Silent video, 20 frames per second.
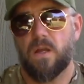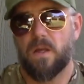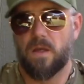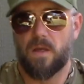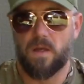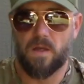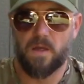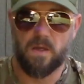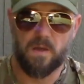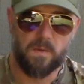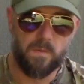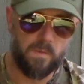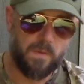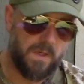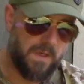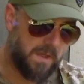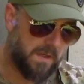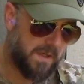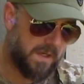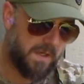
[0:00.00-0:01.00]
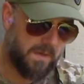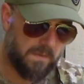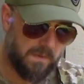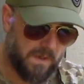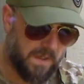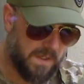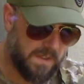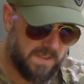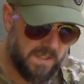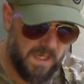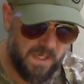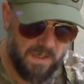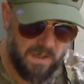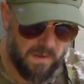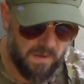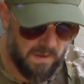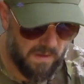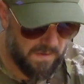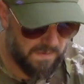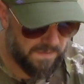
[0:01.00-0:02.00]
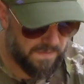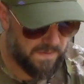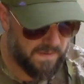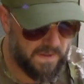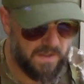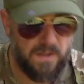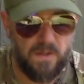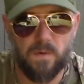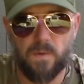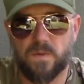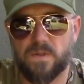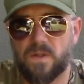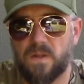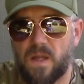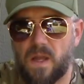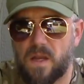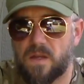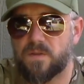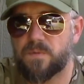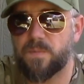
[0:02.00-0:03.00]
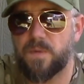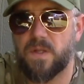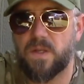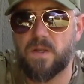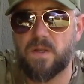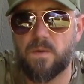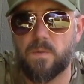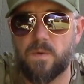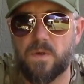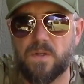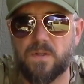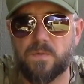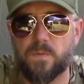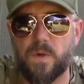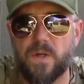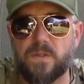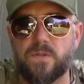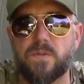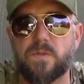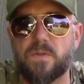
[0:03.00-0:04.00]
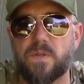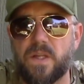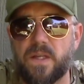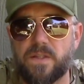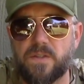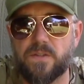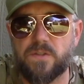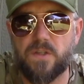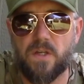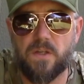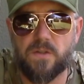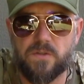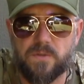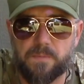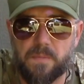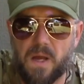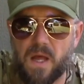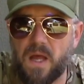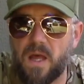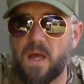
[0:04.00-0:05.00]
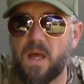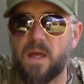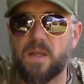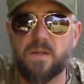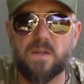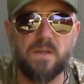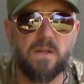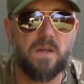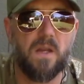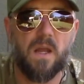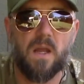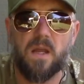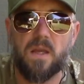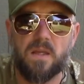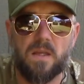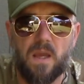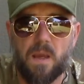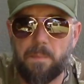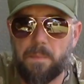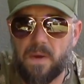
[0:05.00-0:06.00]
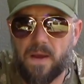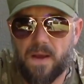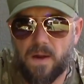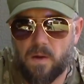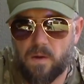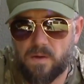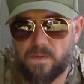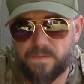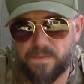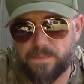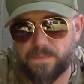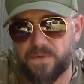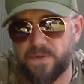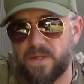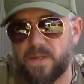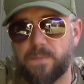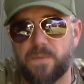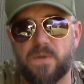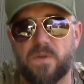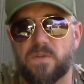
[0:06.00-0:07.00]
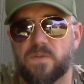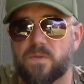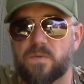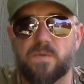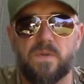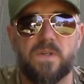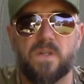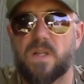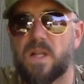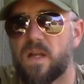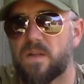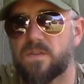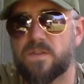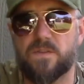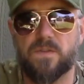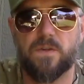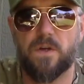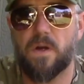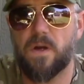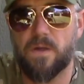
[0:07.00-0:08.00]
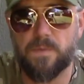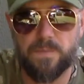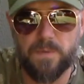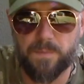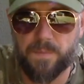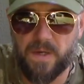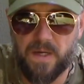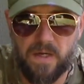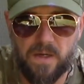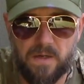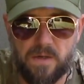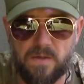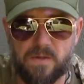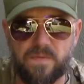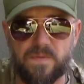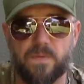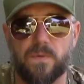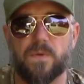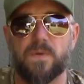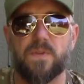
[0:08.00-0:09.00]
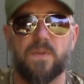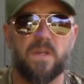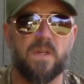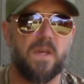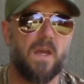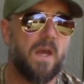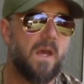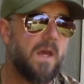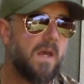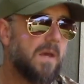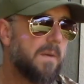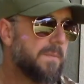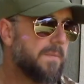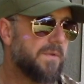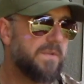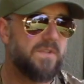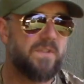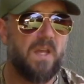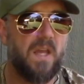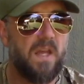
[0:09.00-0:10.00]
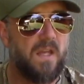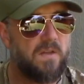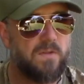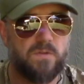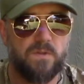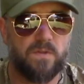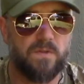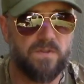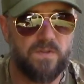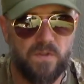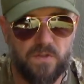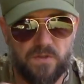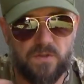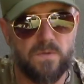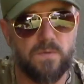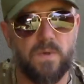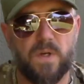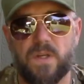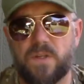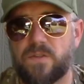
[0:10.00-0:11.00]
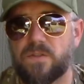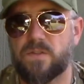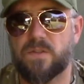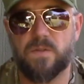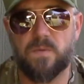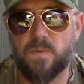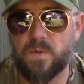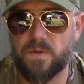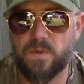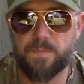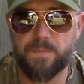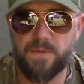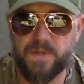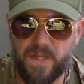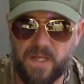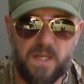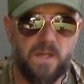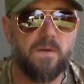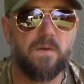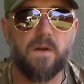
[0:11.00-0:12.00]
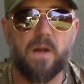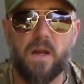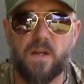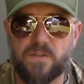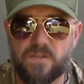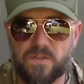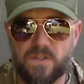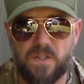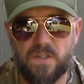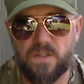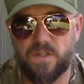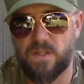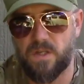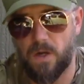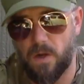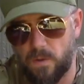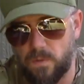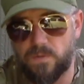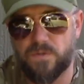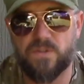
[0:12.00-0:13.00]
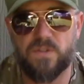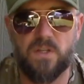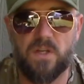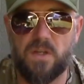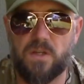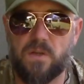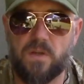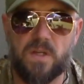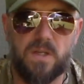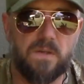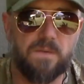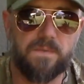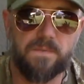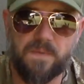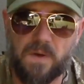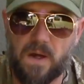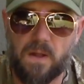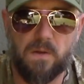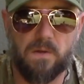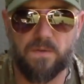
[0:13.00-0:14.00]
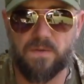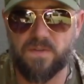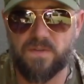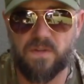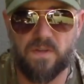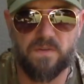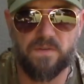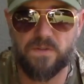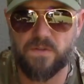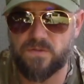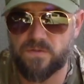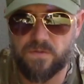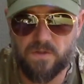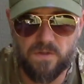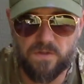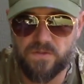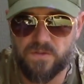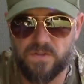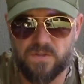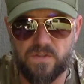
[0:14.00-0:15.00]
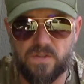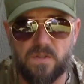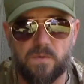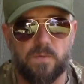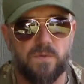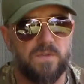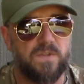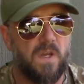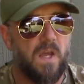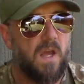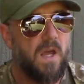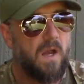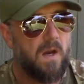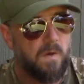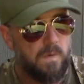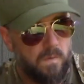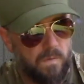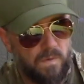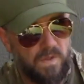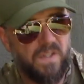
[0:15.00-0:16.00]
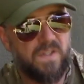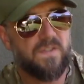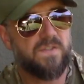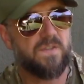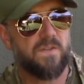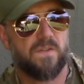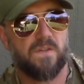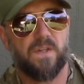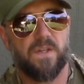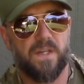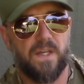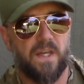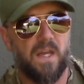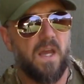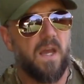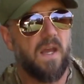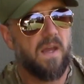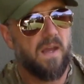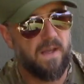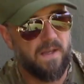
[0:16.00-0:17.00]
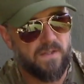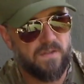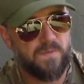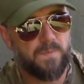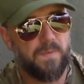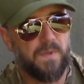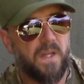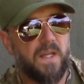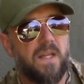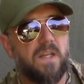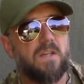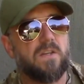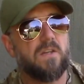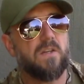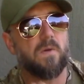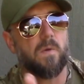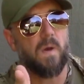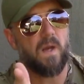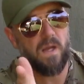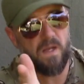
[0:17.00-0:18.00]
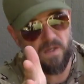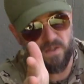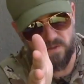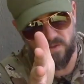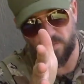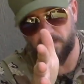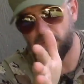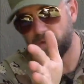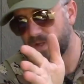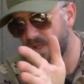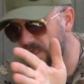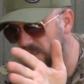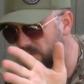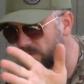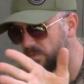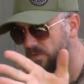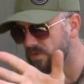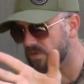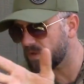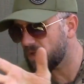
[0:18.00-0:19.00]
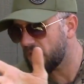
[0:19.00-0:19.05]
when they're getting ready to take off, and you know, at the last minute when it's way too late to change your mind and get back off the plane because you realize that you're unprepared for the potential situation where the plane crashes into the ocean and you need to follow the set of instructions that was recently explained to you as the plane was